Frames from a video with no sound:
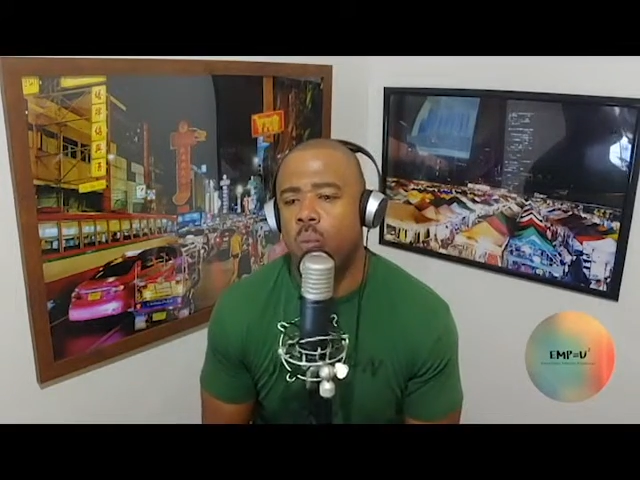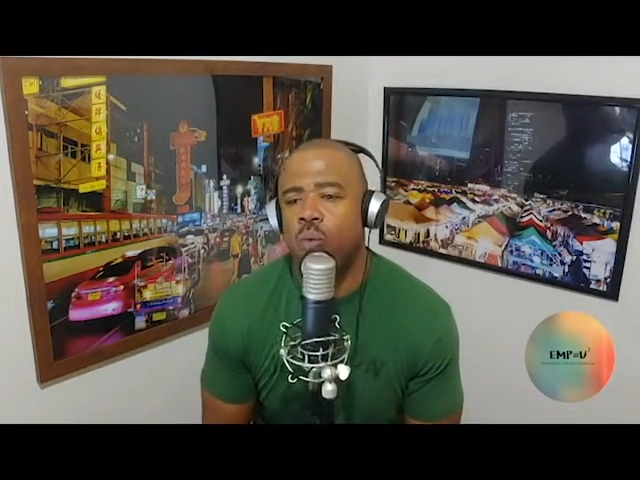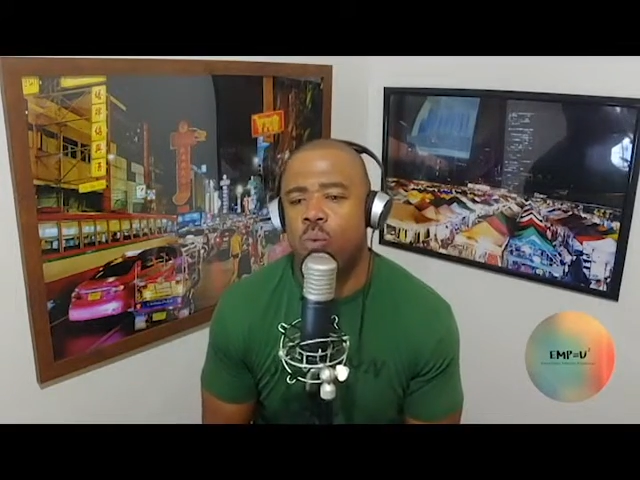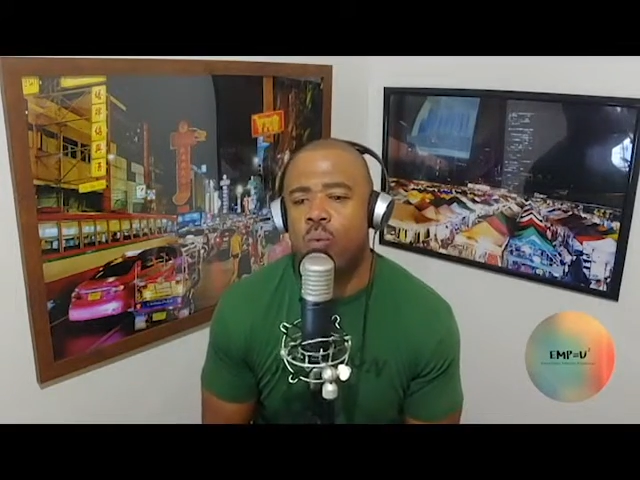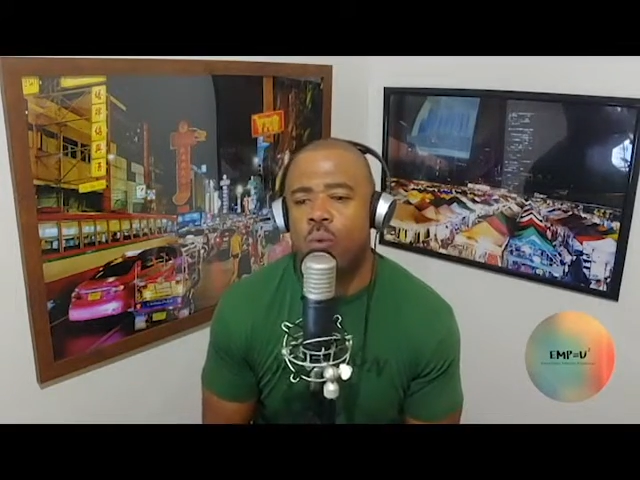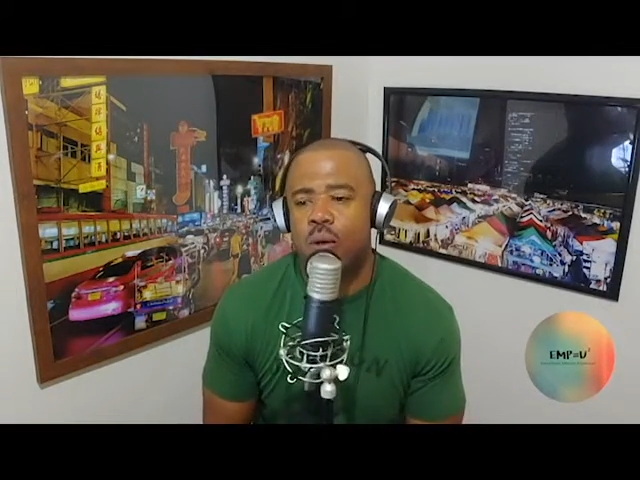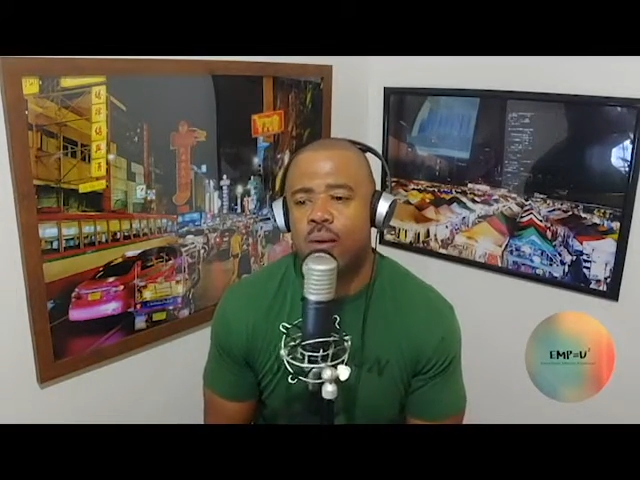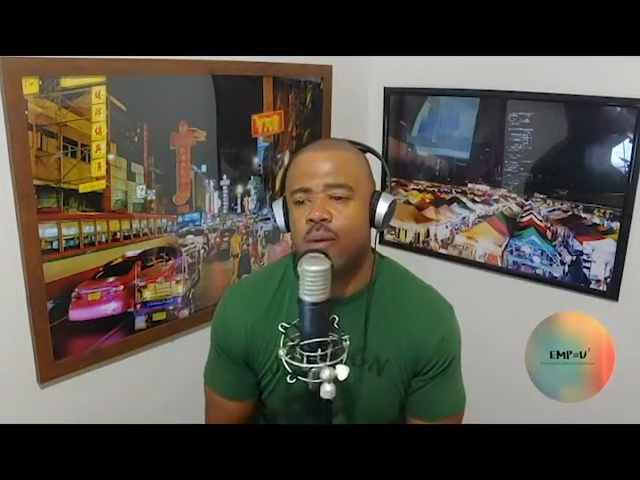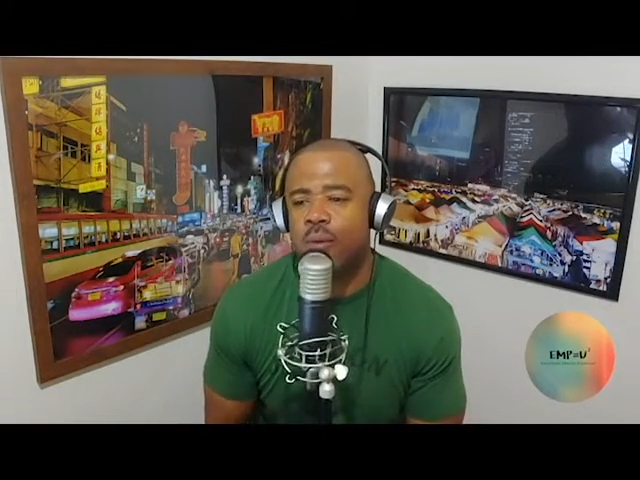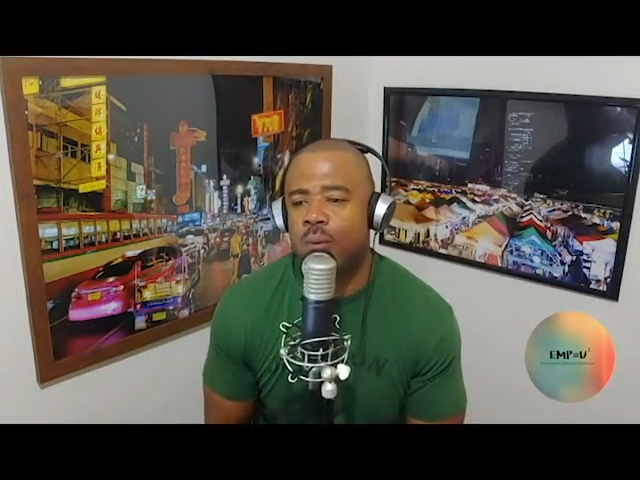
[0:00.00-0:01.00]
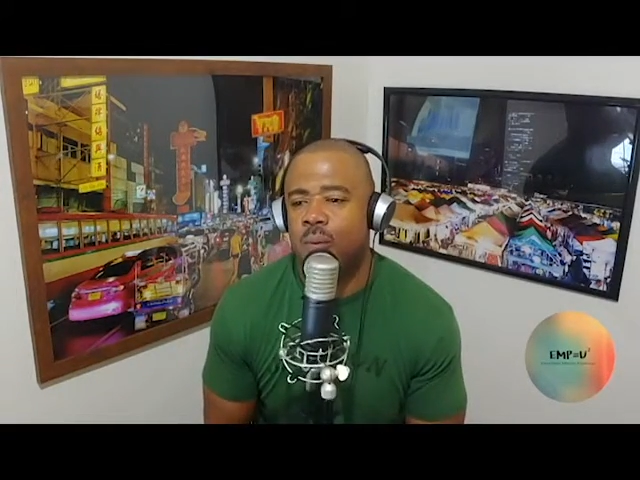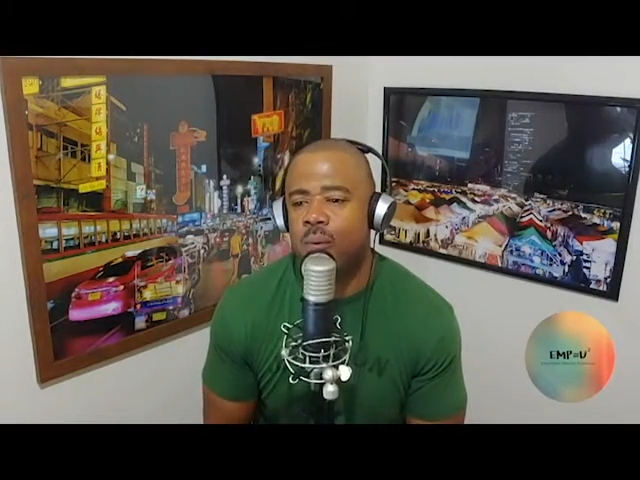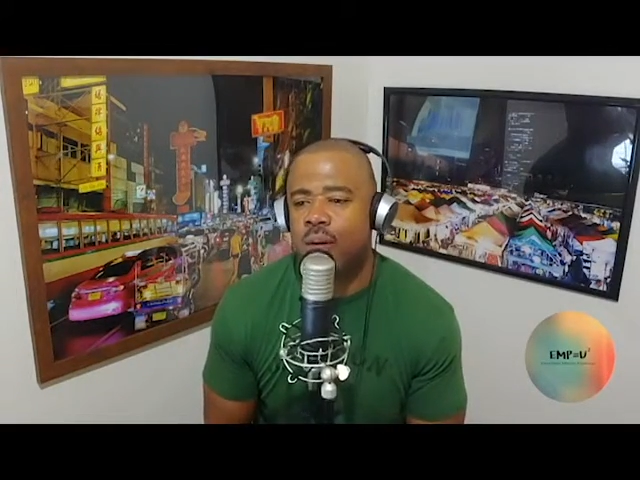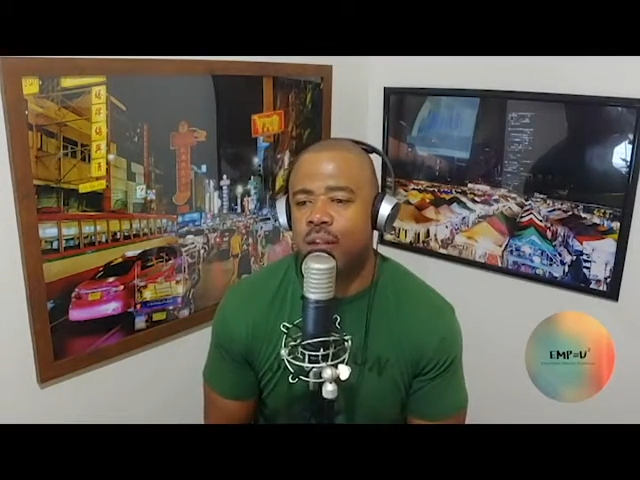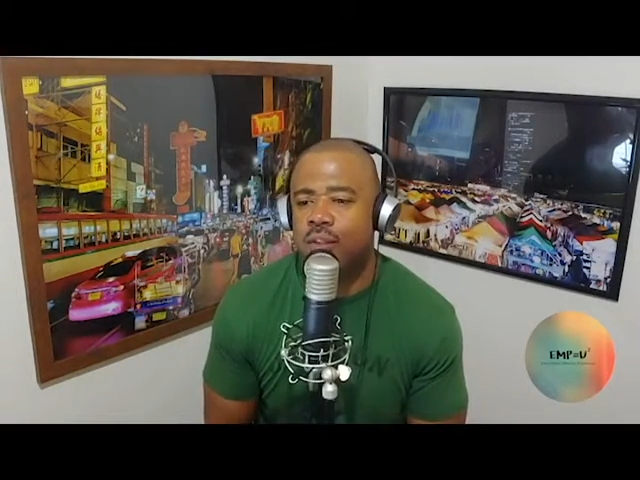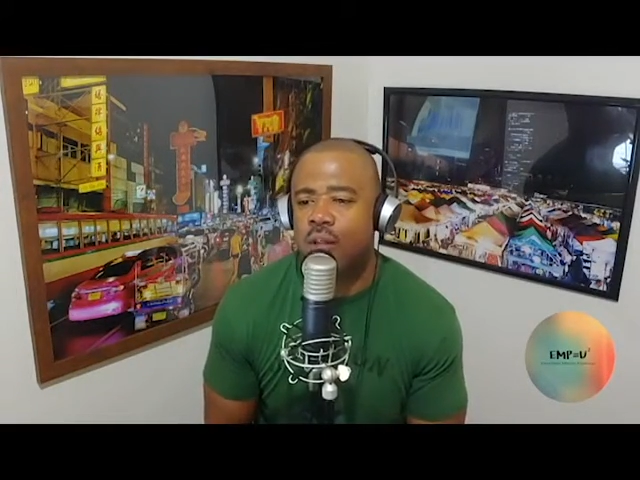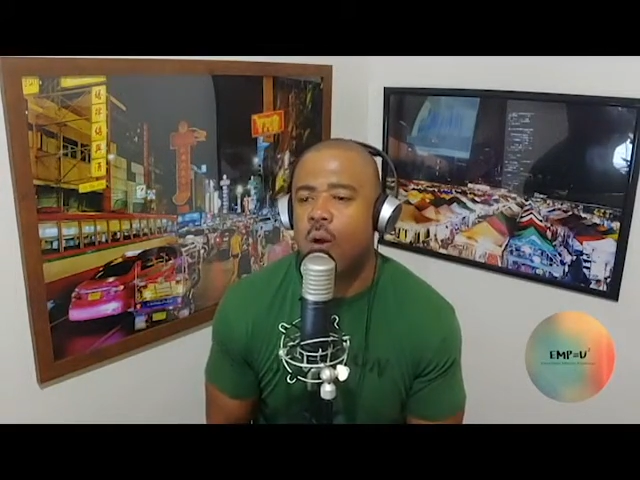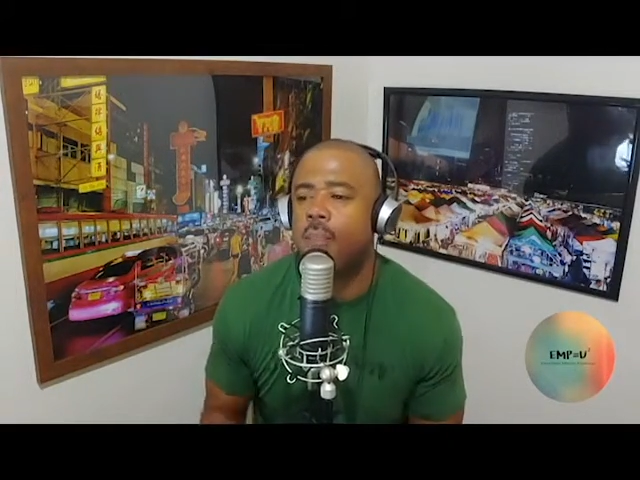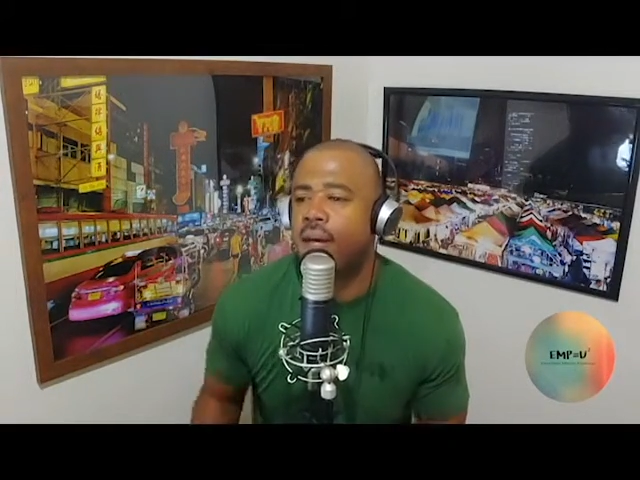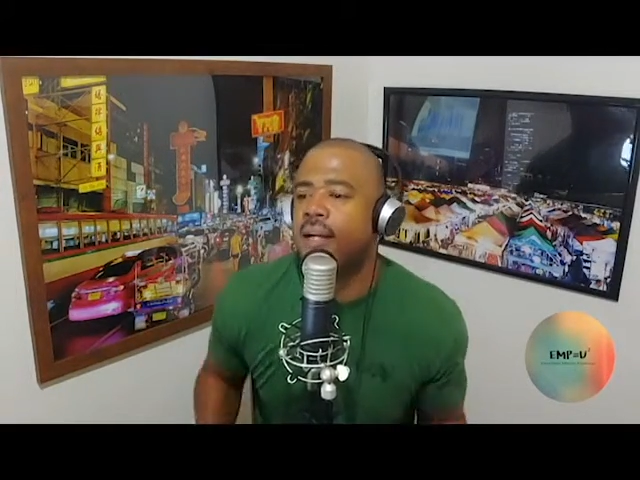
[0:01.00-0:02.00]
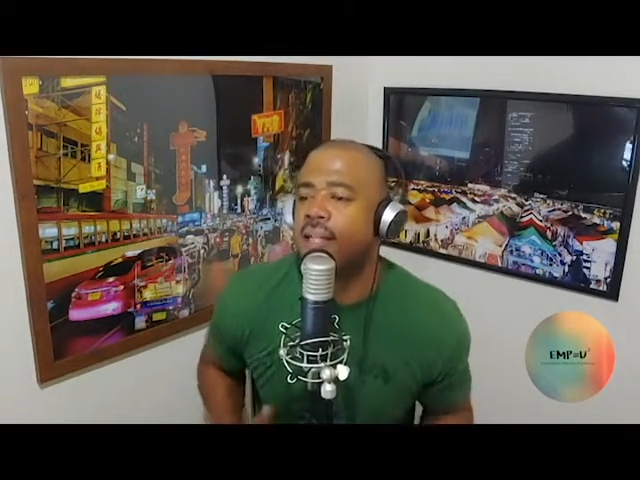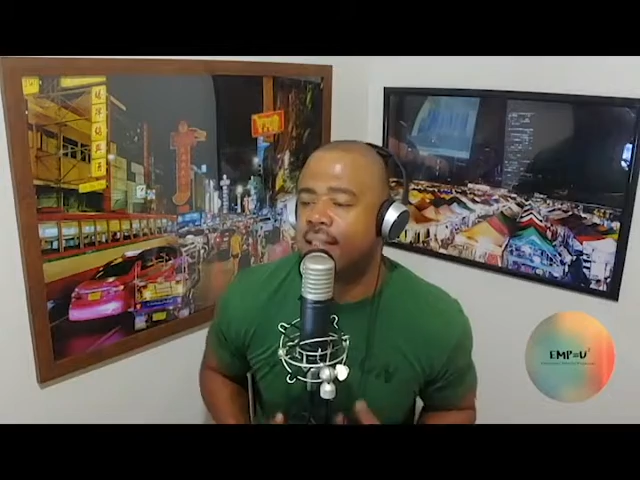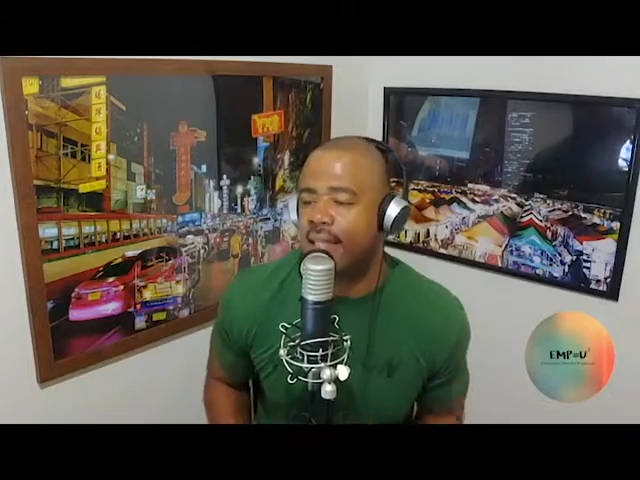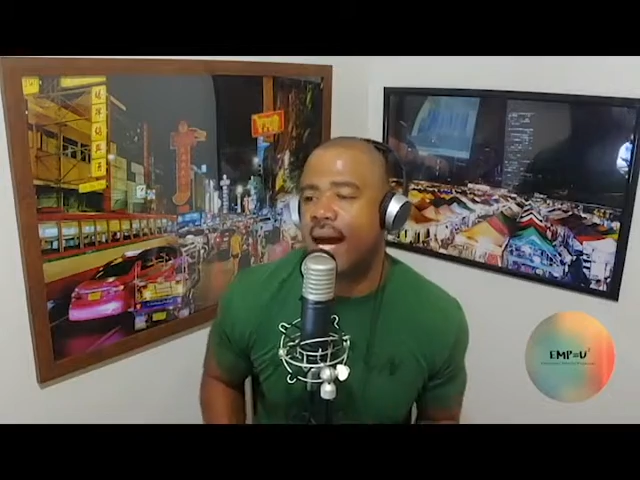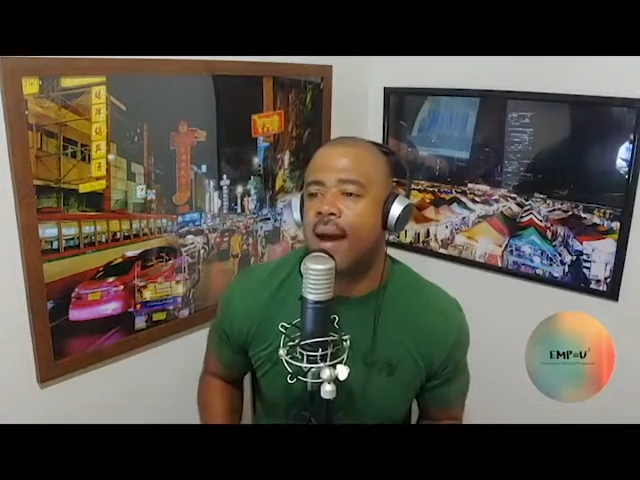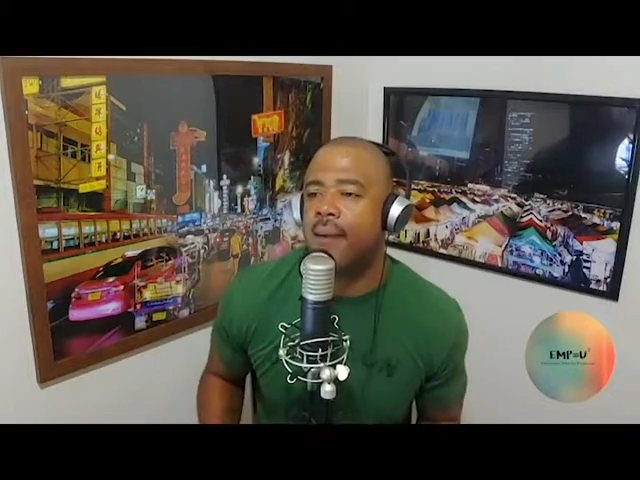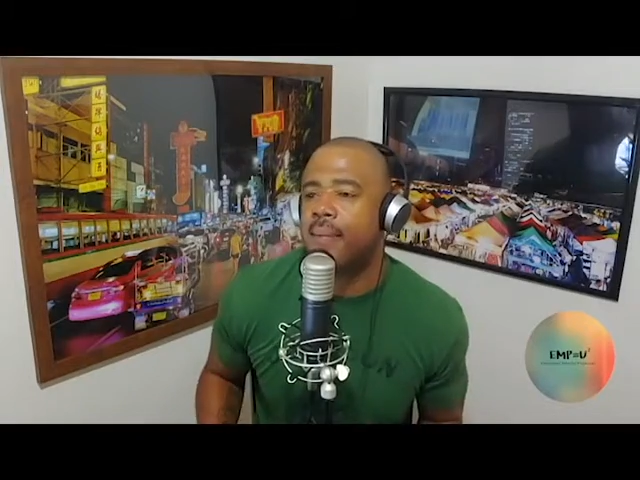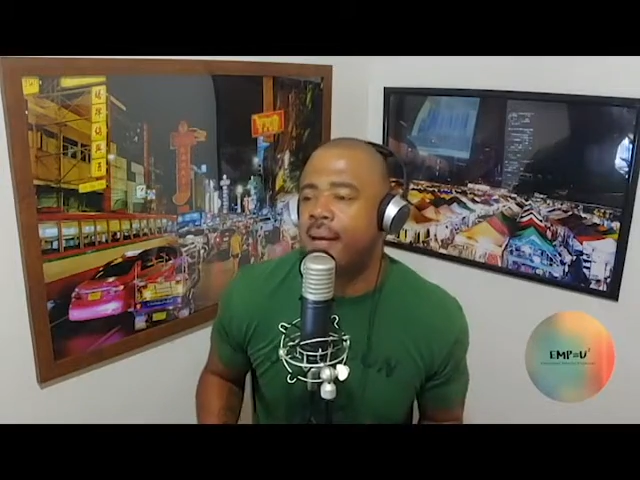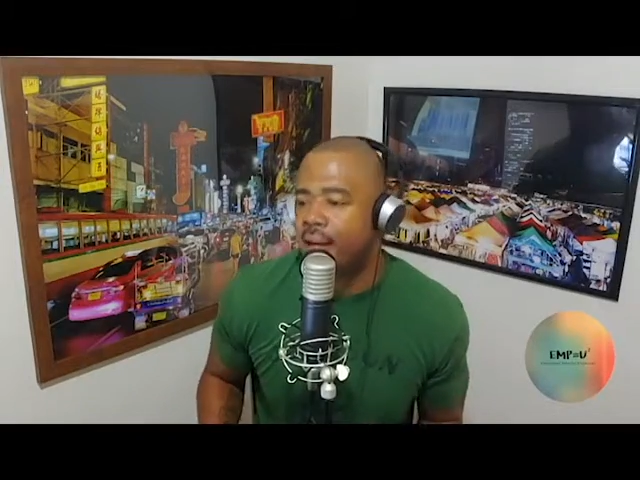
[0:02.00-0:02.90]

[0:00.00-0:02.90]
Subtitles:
You could have showed me a good time.